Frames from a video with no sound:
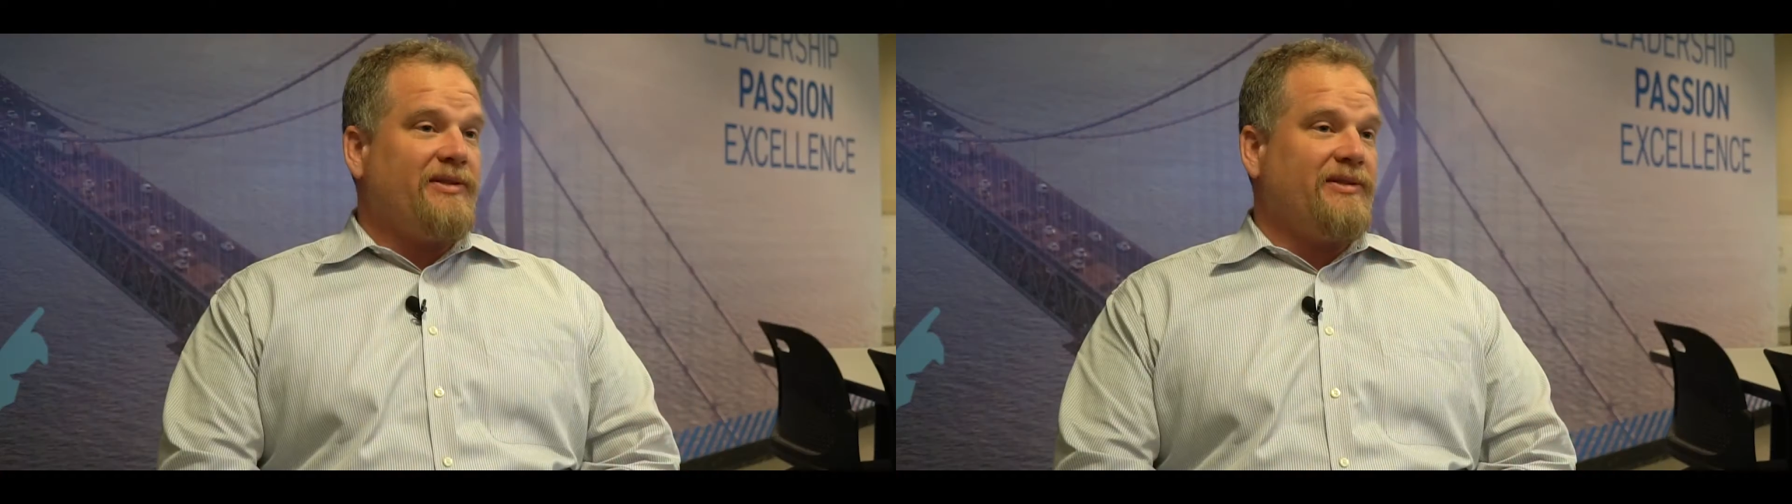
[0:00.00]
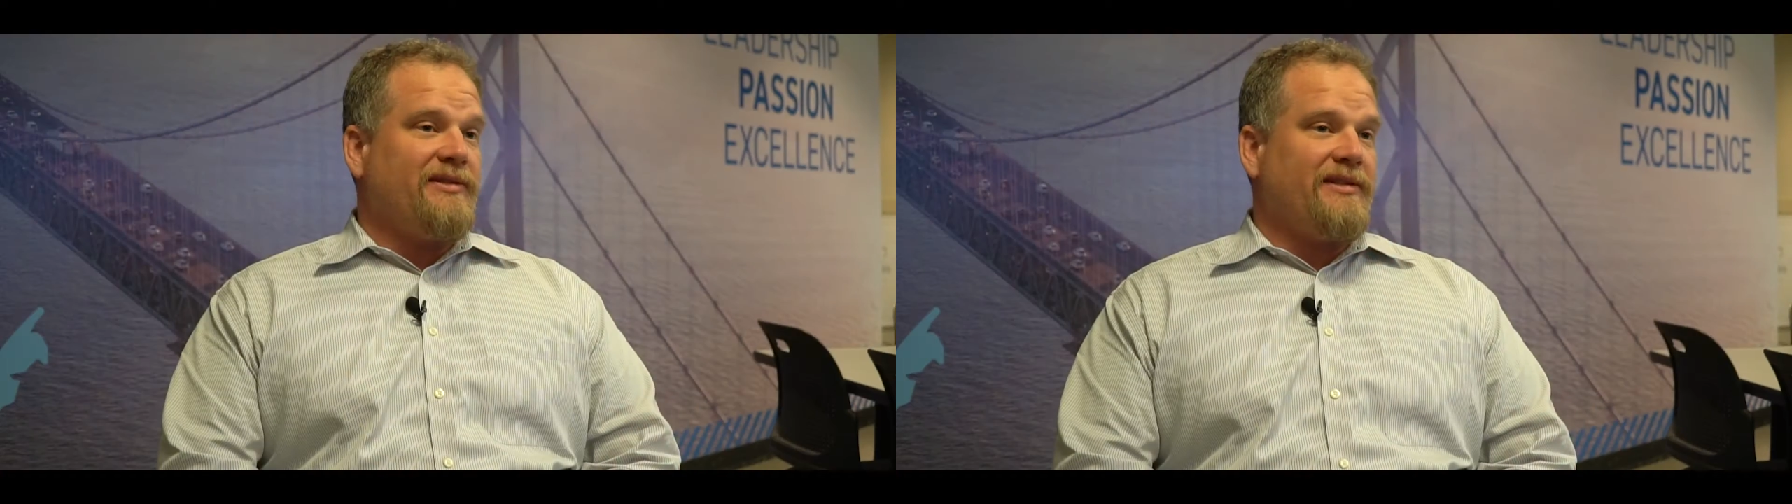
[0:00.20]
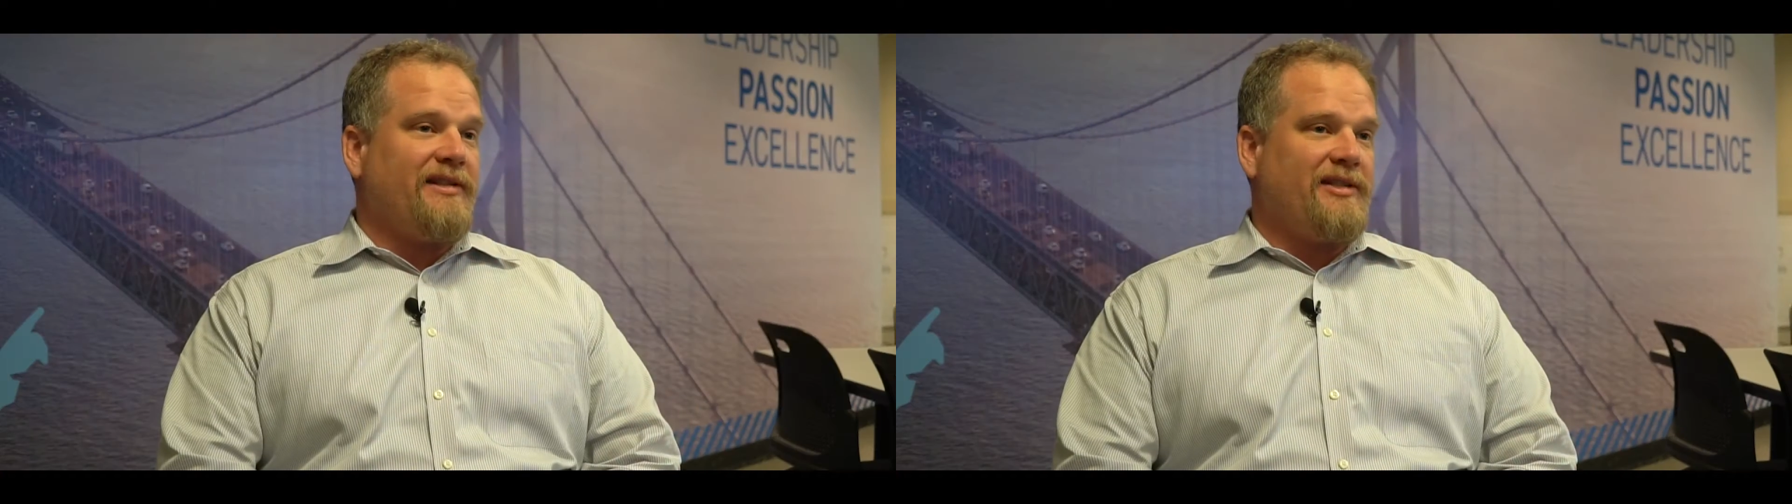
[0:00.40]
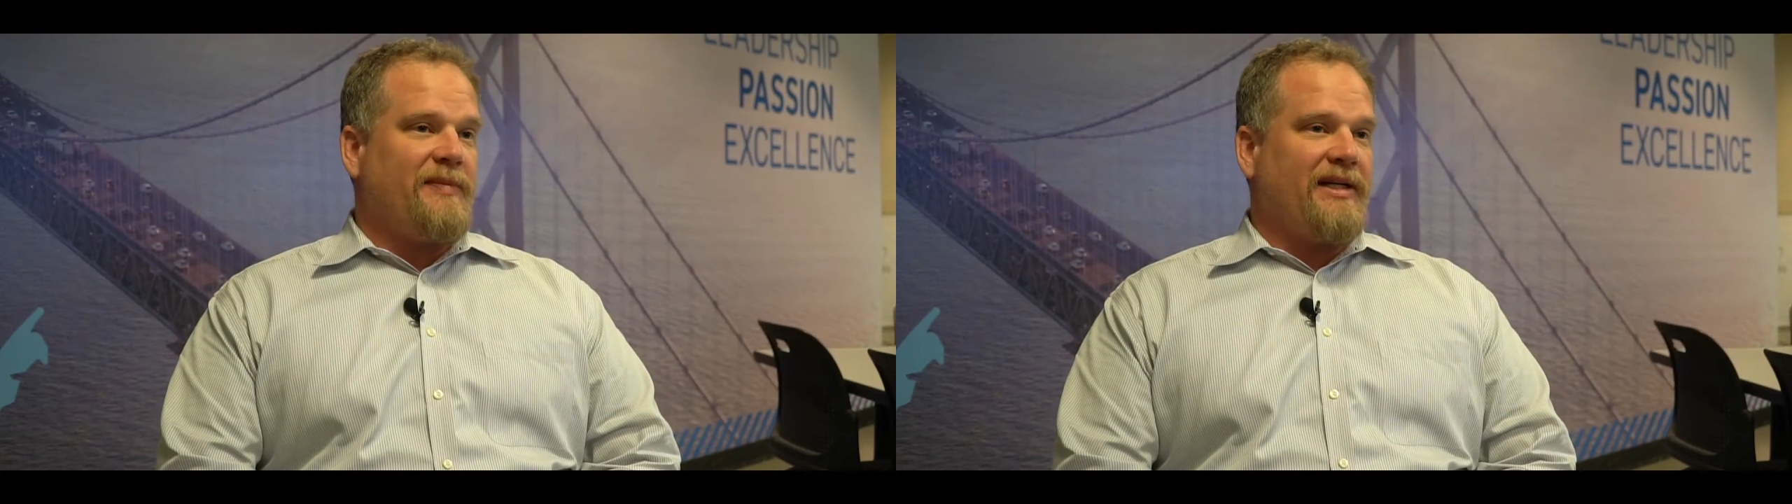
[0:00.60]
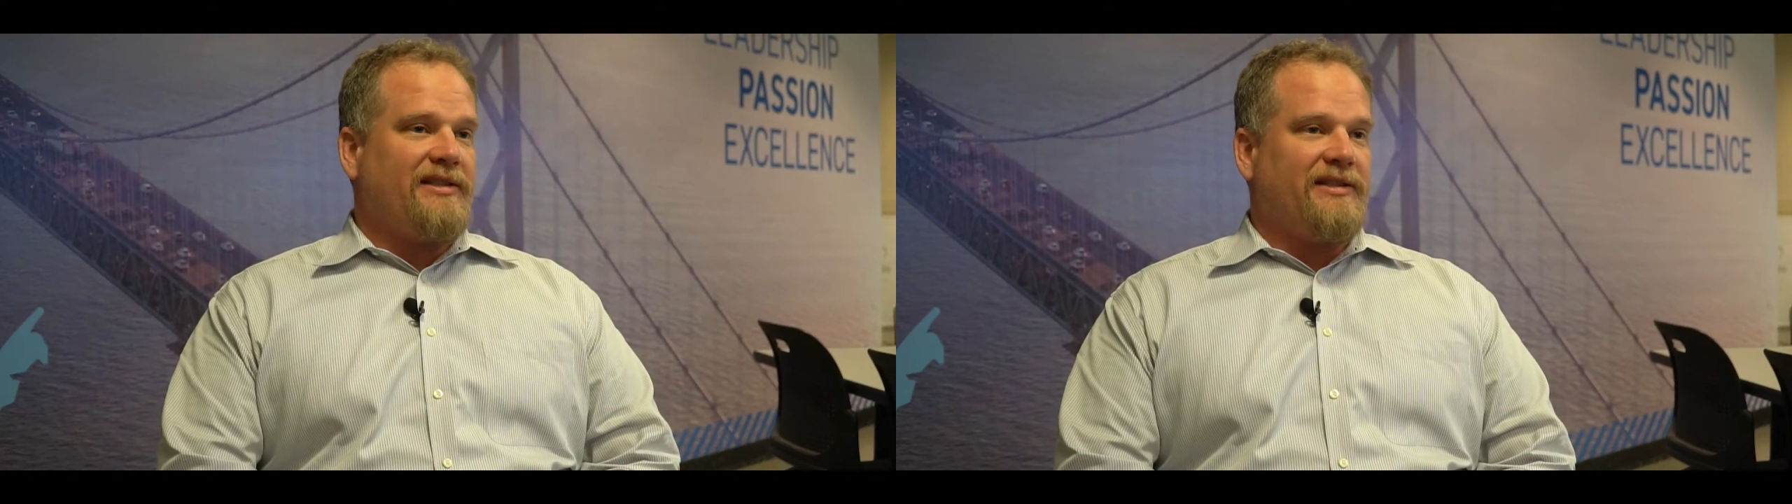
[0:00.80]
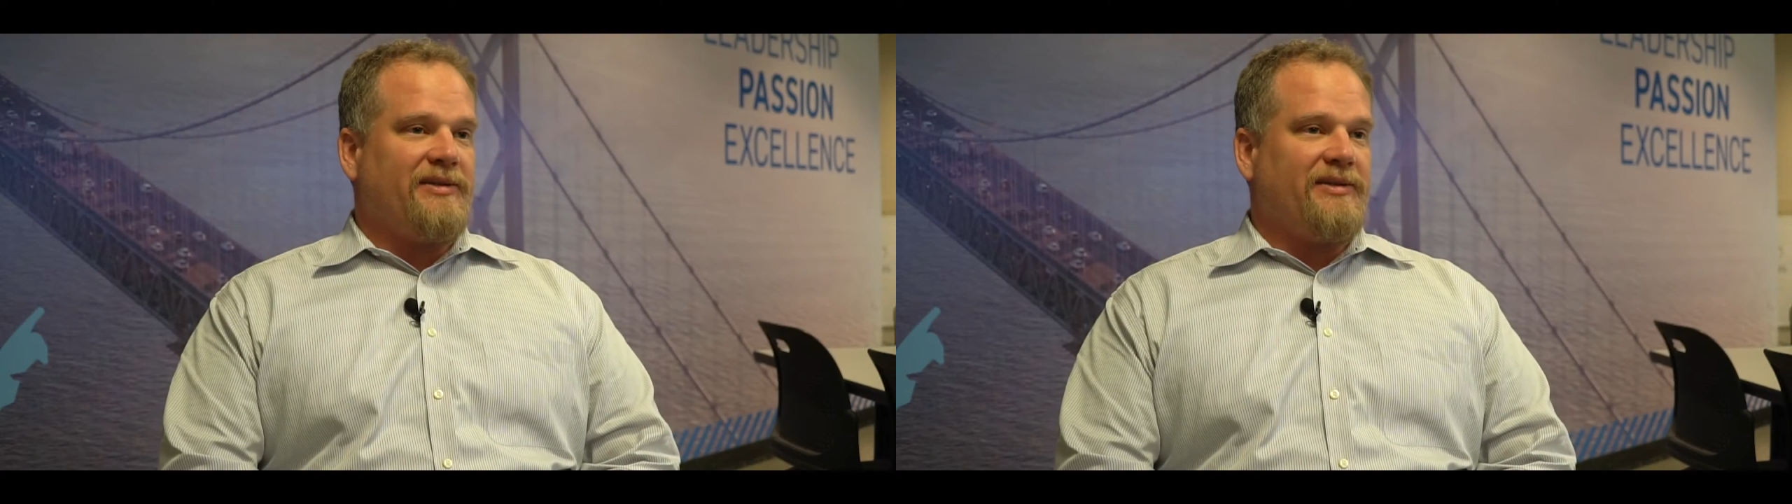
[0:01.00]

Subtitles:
cool, and especially